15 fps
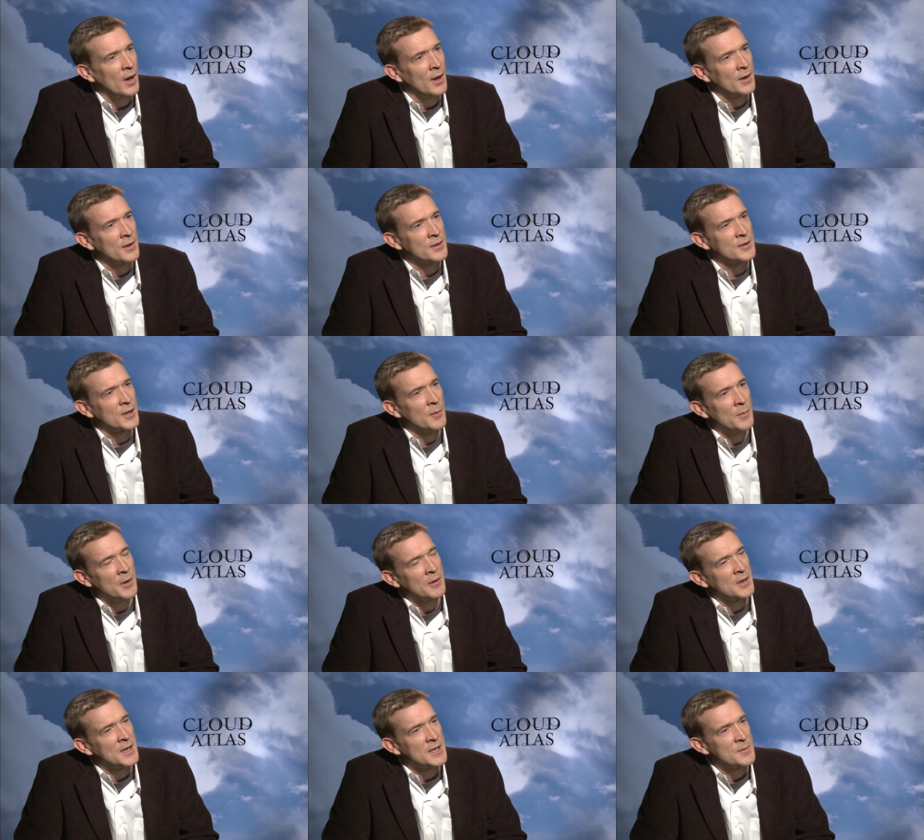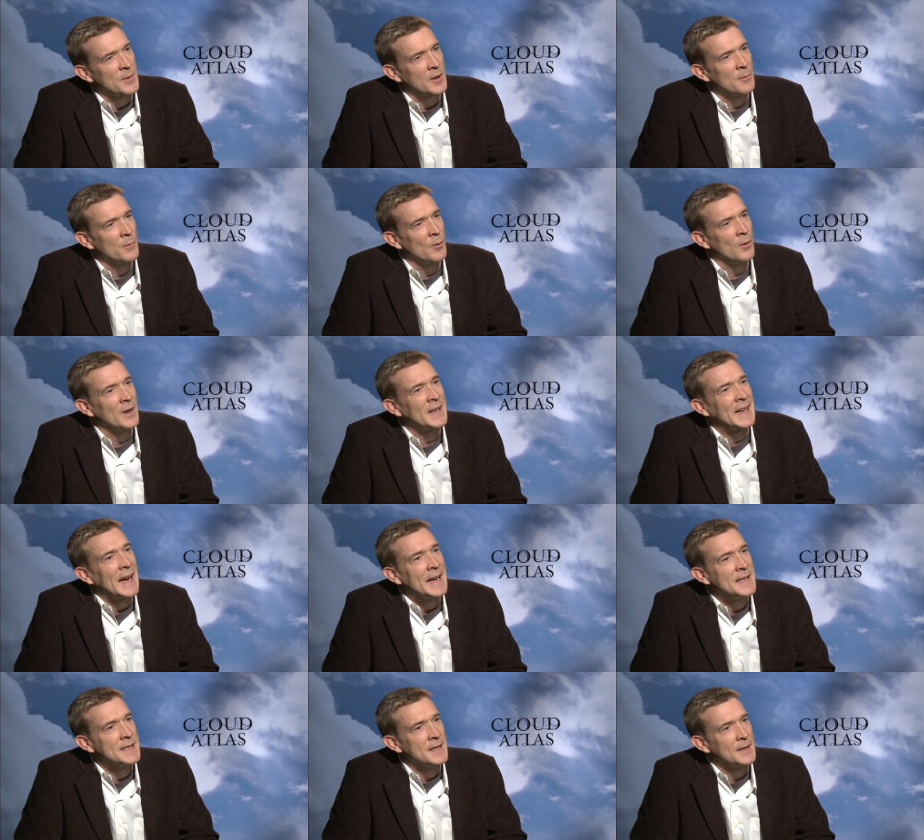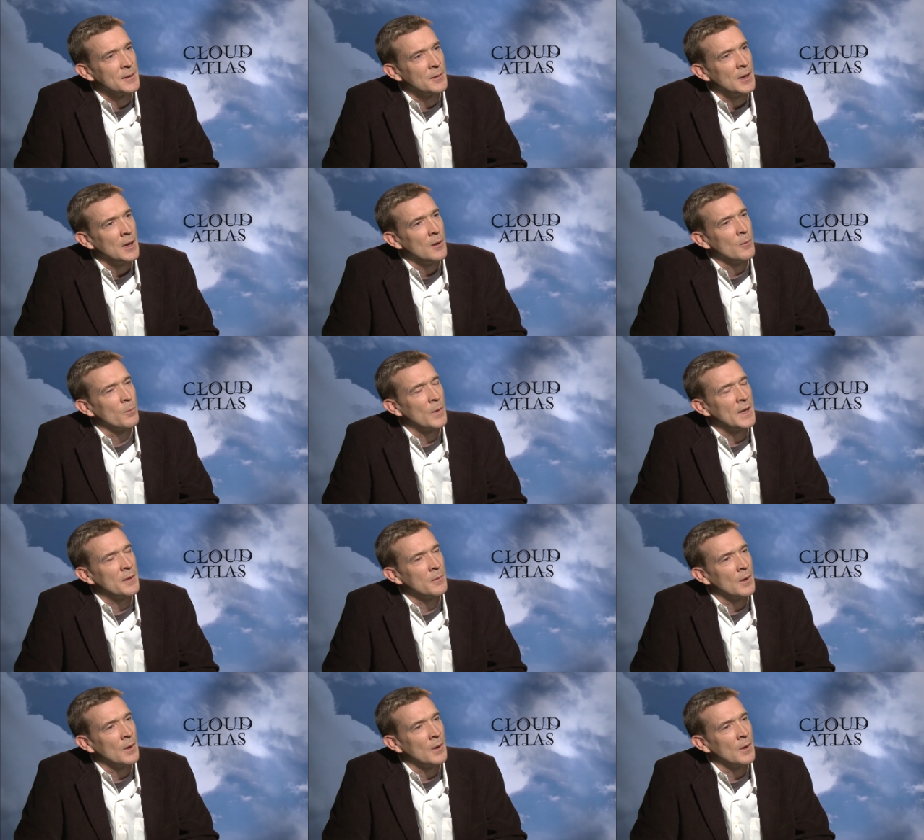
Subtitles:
and as communities become more gated. We